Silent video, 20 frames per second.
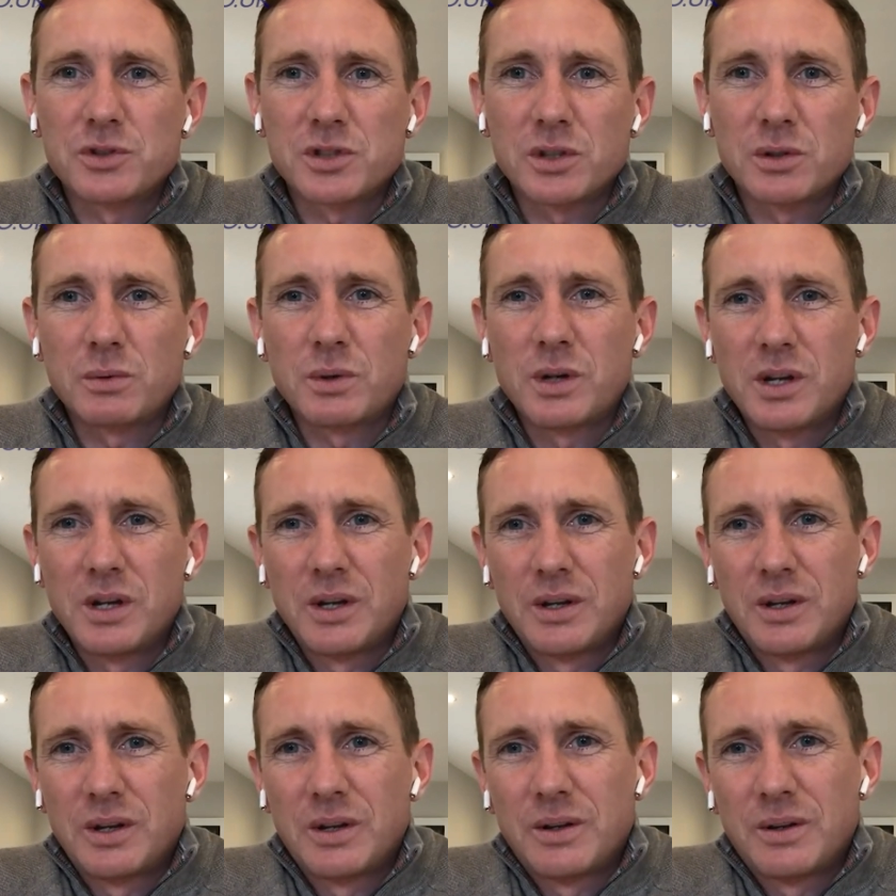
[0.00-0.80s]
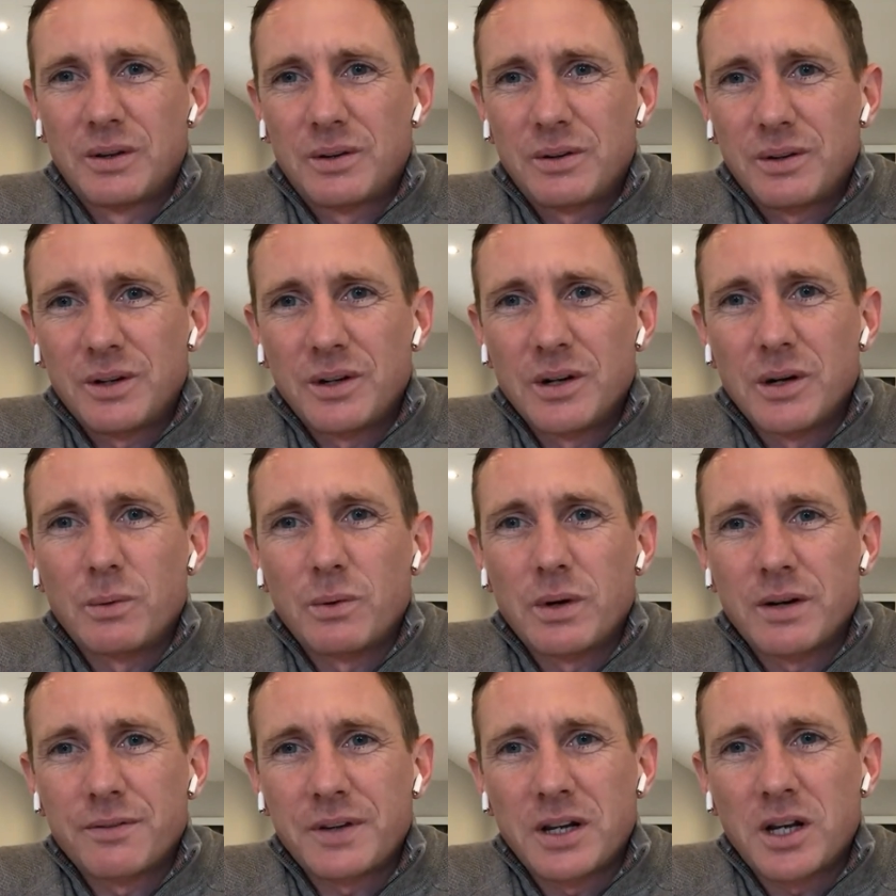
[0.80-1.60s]
So, you
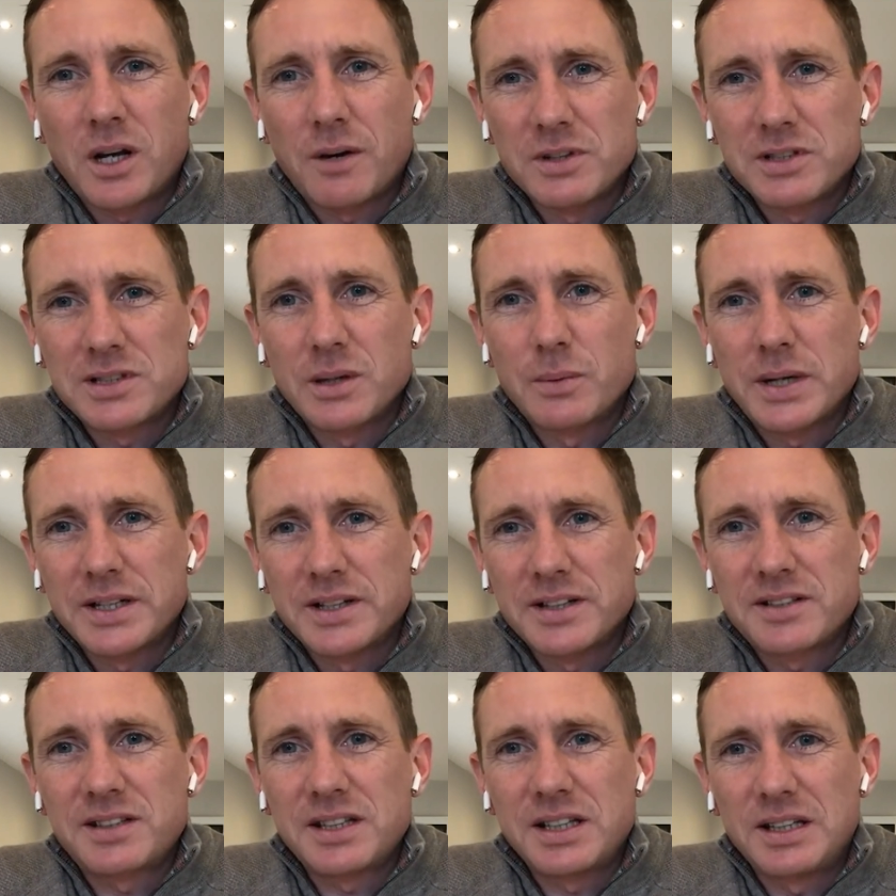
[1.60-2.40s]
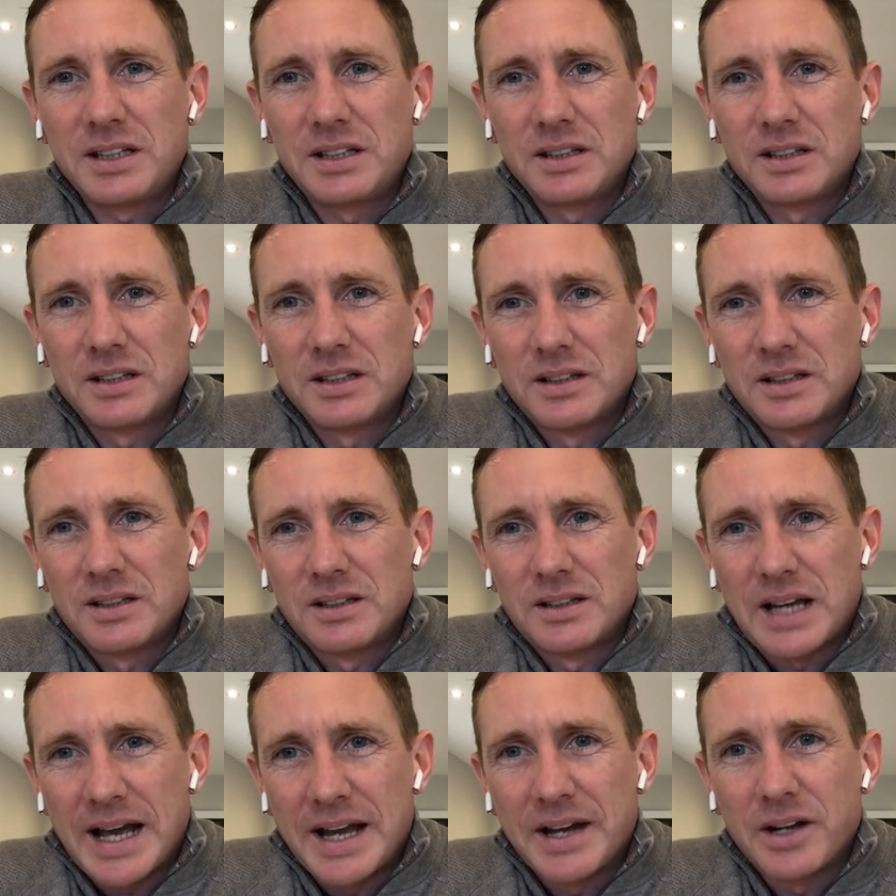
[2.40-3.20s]
know, I think obviously when you see
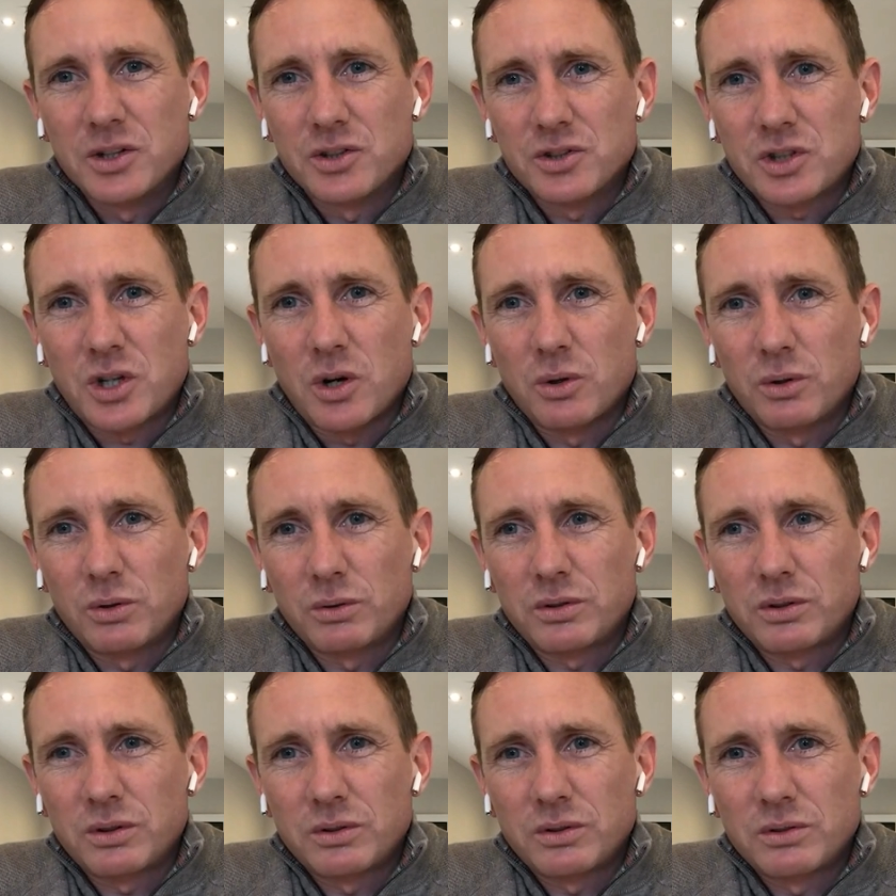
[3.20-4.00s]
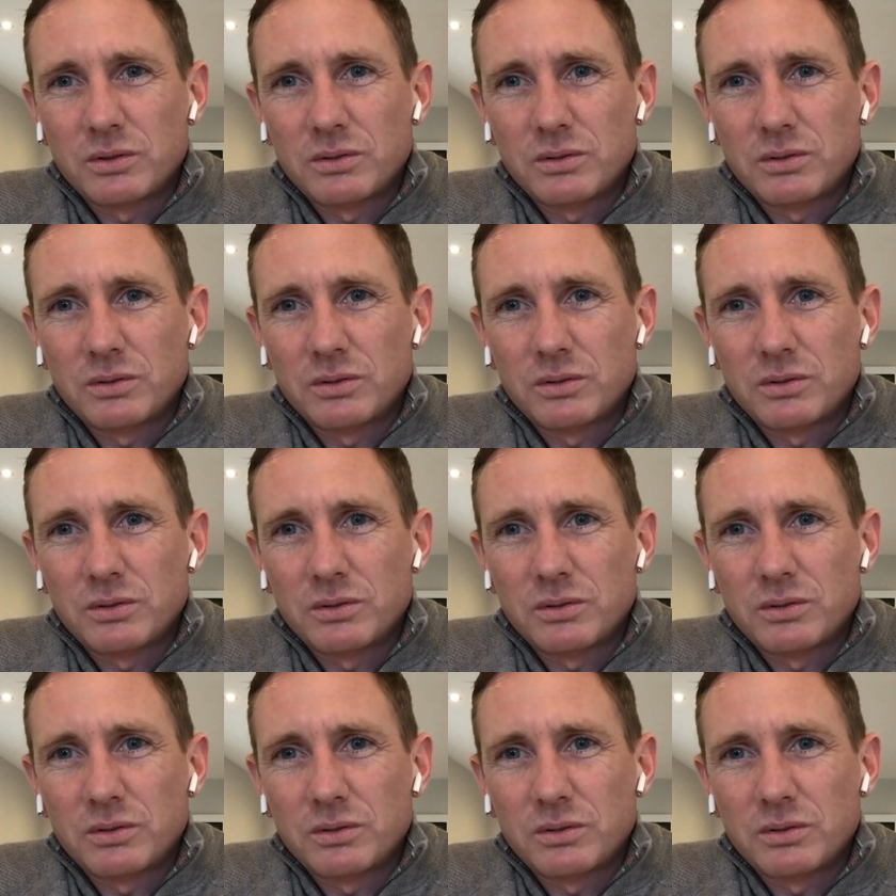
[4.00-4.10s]
Angus Gold